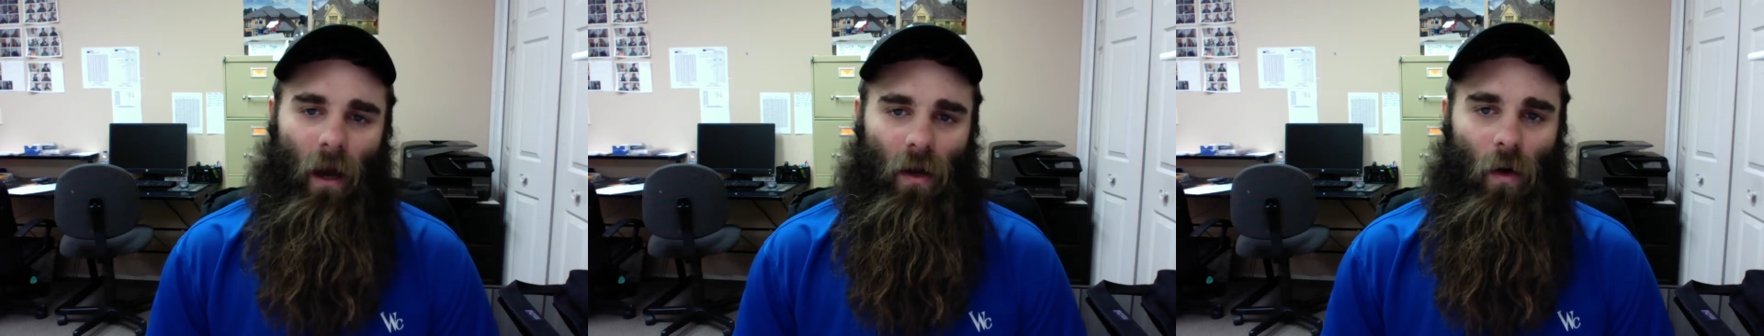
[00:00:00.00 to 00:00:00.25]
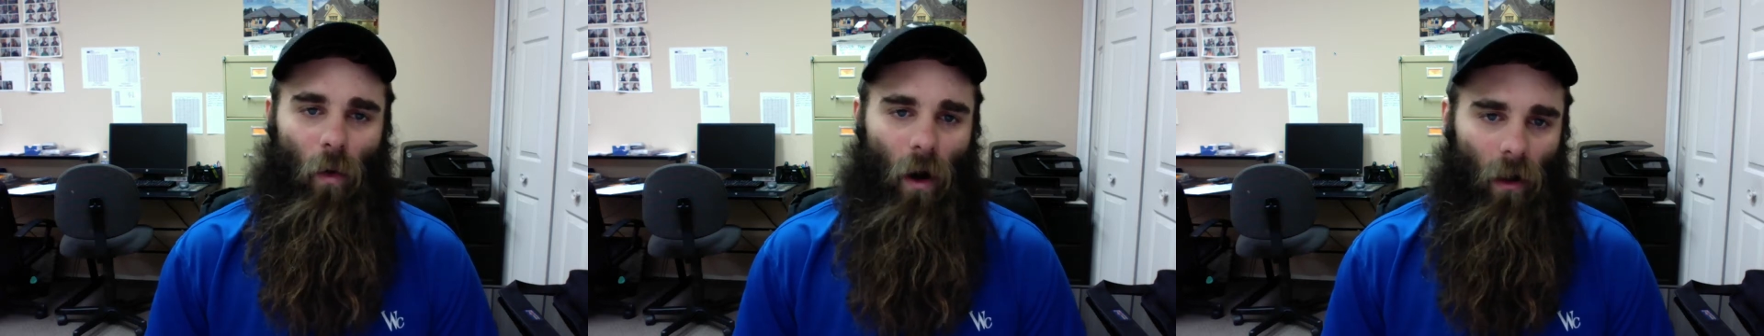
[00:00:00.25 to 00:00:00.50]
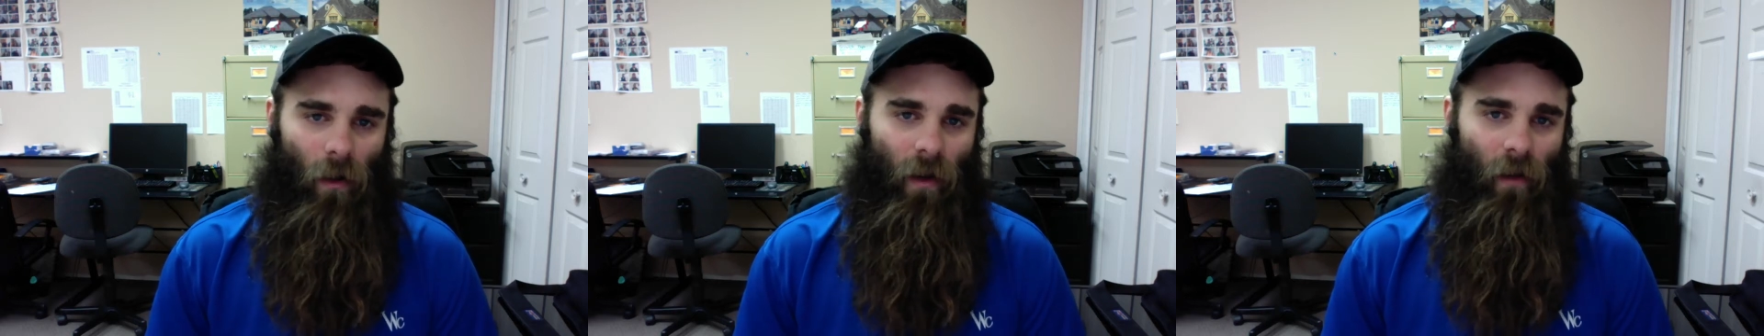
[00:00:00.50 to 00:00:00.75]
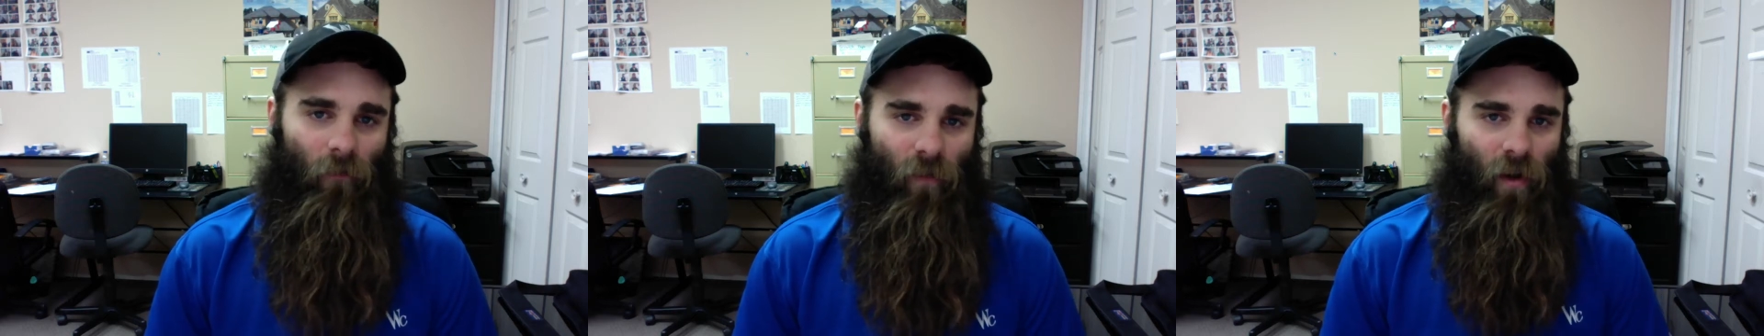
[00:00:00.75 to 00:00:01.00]

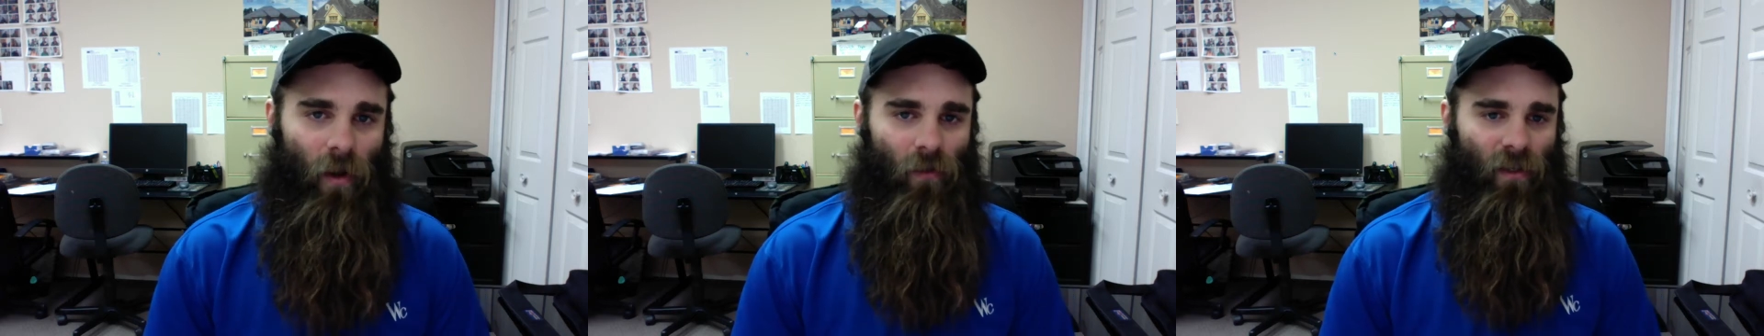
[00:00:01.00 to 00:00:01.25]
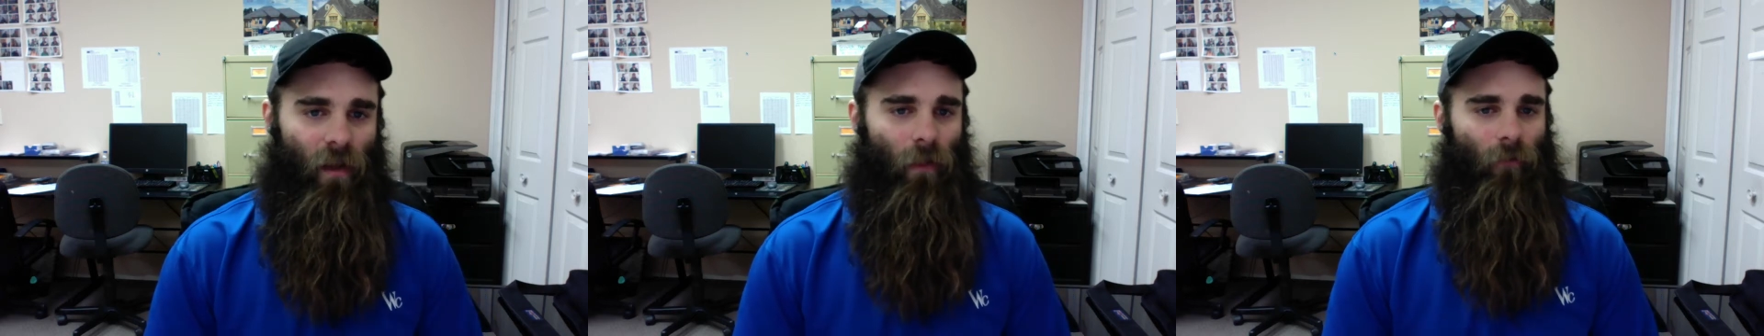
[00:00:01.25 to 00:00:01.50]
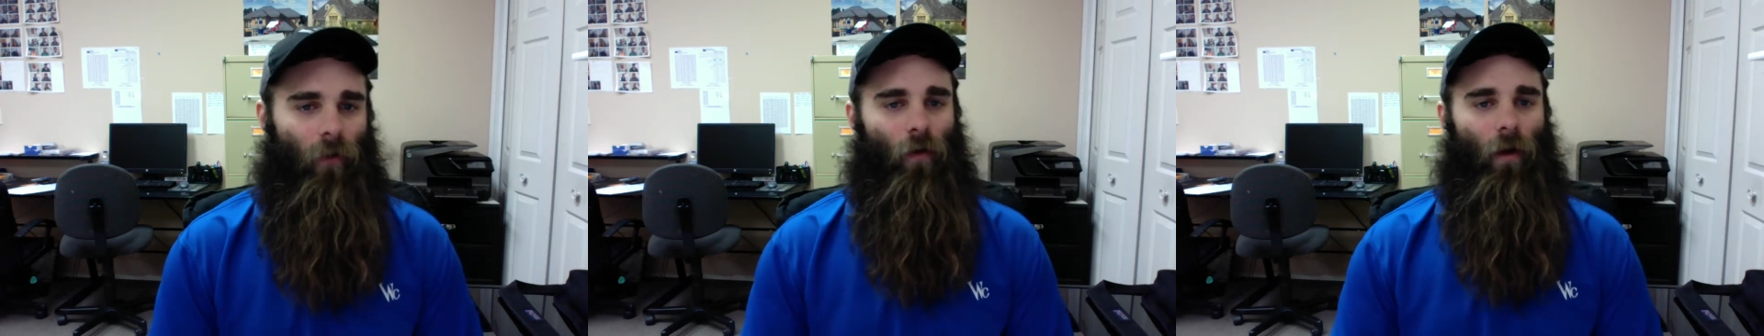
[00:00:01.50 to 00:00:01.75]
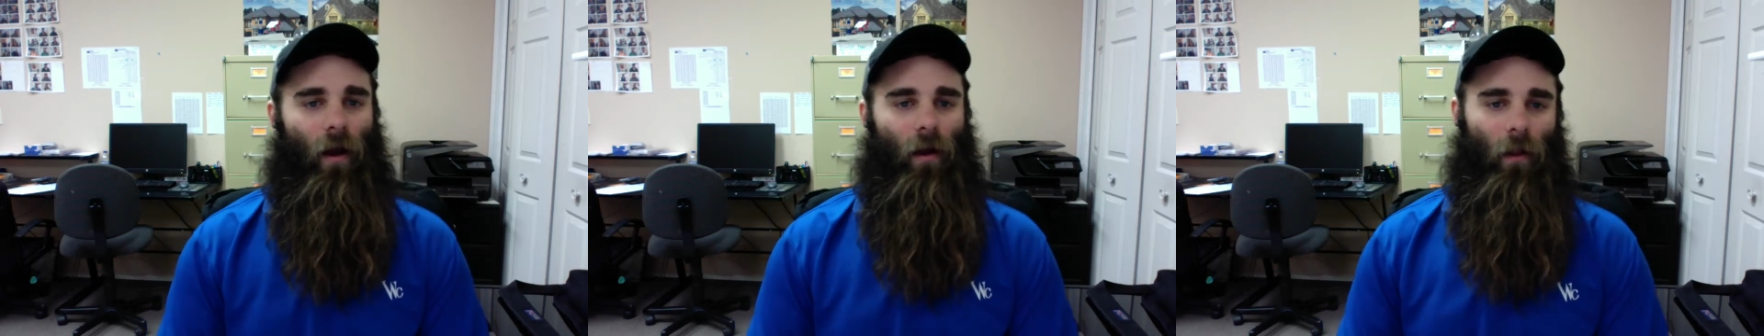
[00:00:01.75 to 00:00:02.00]
quality of videos getting thrown
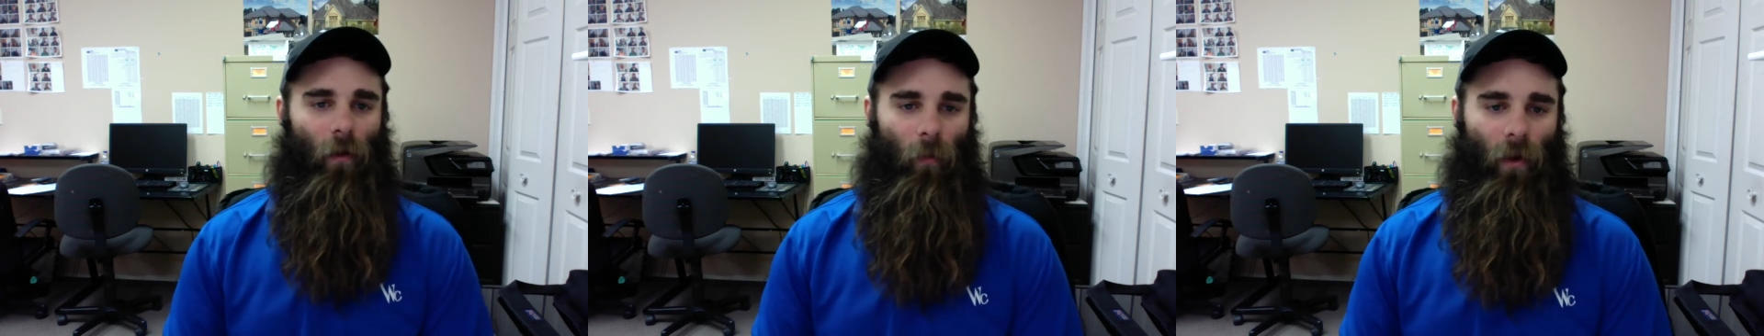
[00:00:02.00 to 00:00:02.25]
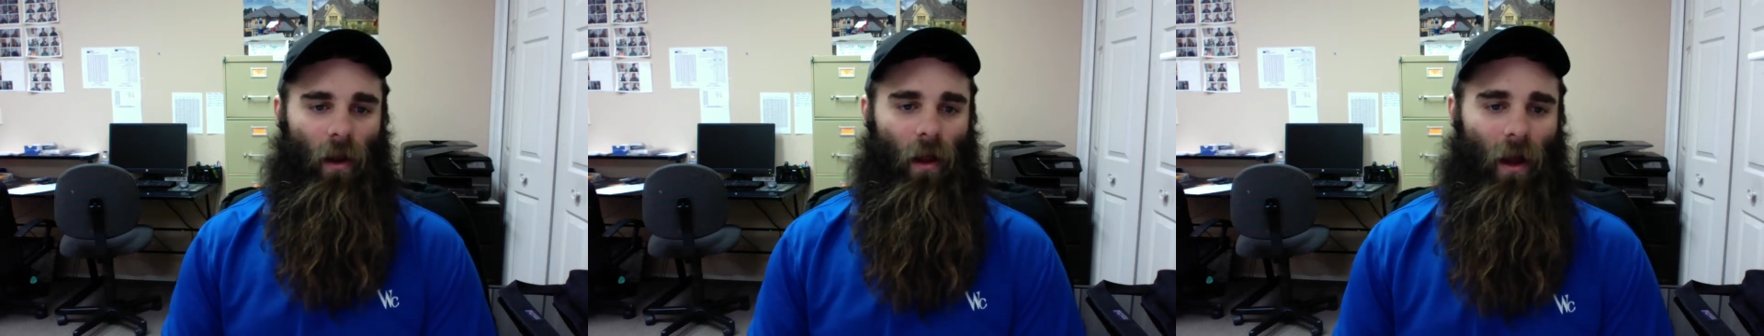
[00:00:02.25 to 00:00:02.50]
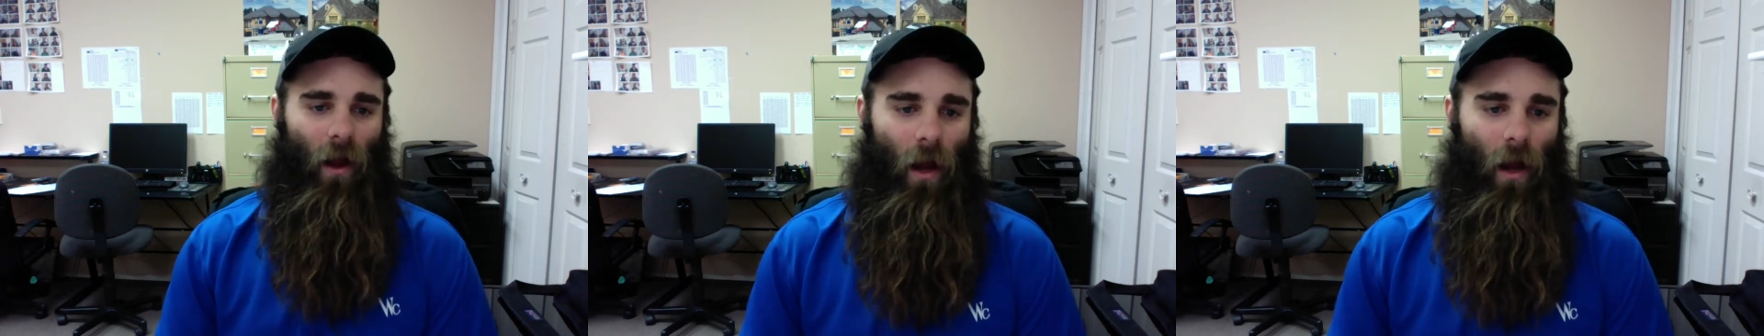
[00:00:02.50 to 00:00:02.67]
around a little bit.